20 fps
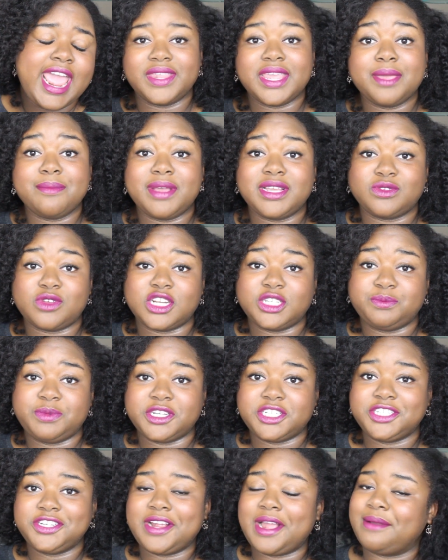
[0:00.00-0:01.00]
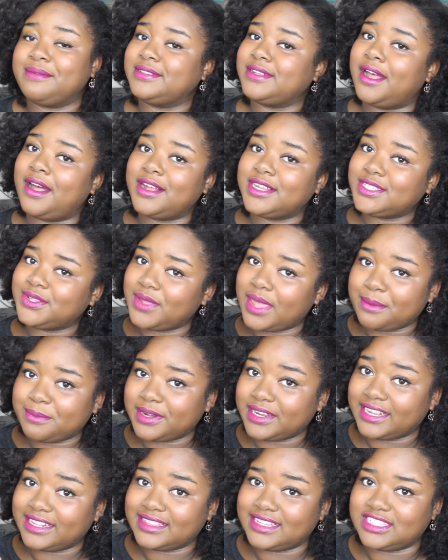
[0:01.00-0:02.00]
In my swatch picture, I was also able
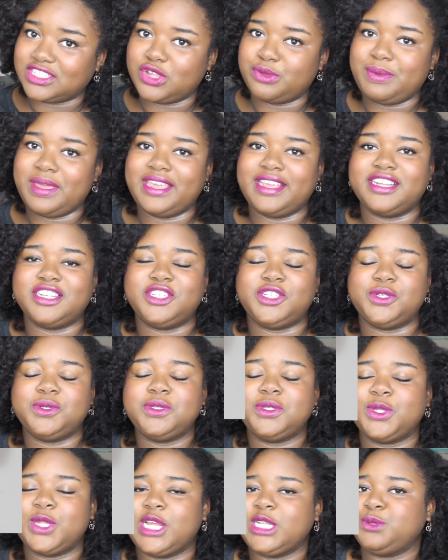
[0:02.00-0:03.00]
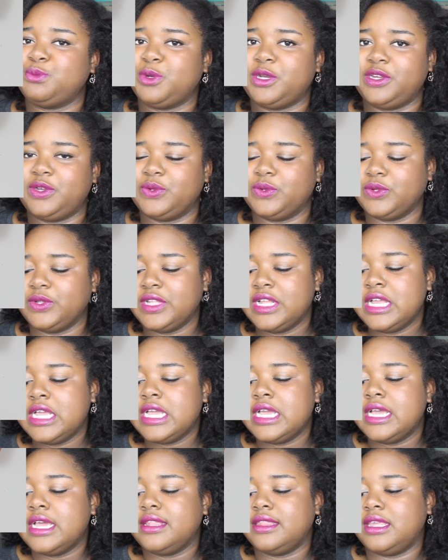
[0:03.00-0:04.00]
to get this opaque in 2, so that's pretty cool.
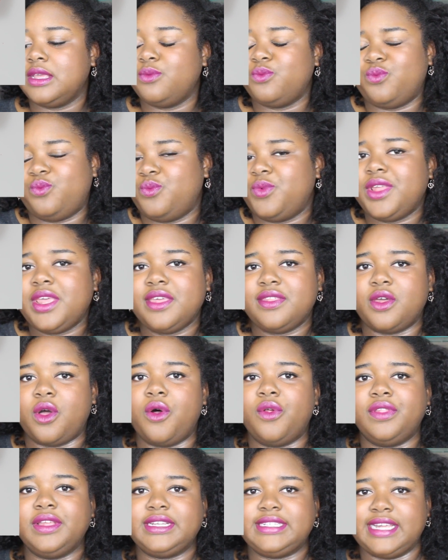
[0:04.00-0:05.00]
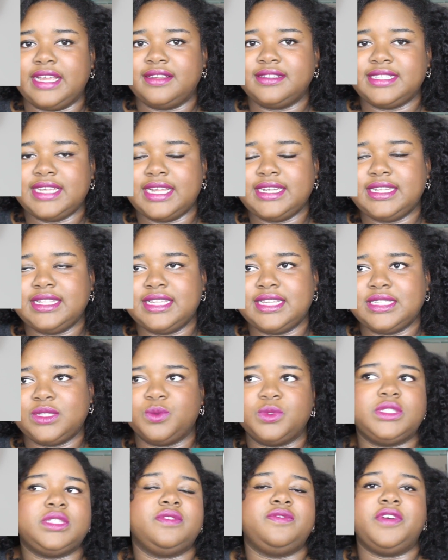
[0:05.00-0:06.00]
Really the only downside to this
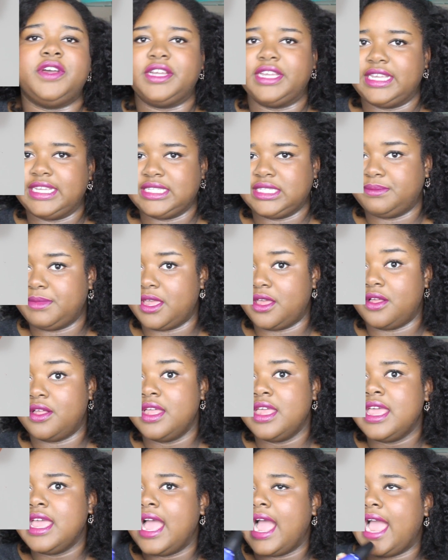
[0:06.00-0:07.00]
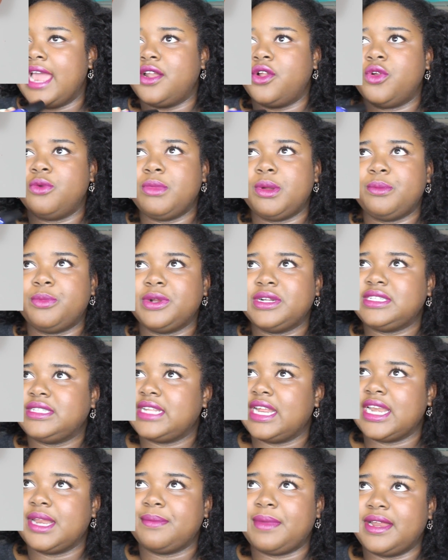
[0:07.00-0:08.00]
was the funky smell. I don't remember it
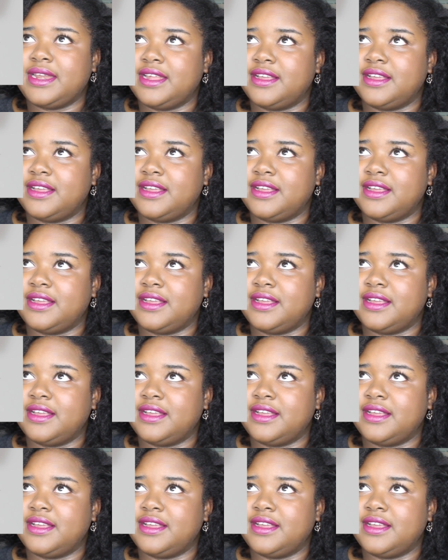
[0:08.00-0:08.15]
staining my